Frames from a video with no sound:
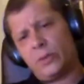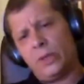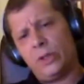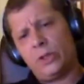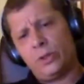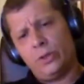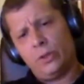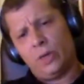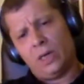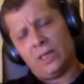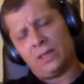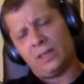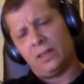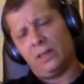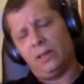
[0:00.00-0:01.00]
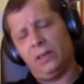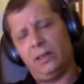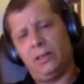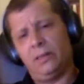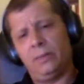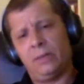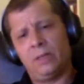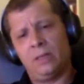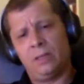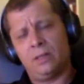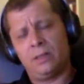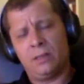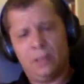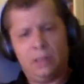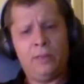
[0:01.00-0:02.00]
question you're asking here,
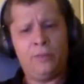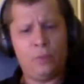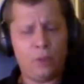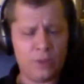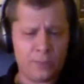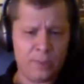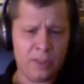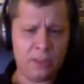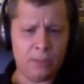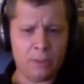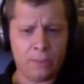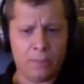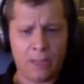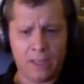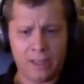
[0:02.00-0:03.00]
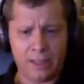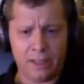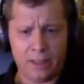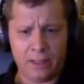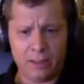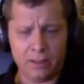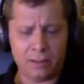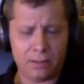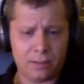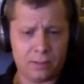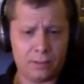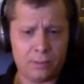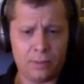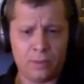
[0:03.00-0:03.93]
because if we are speaking about marketing, yes,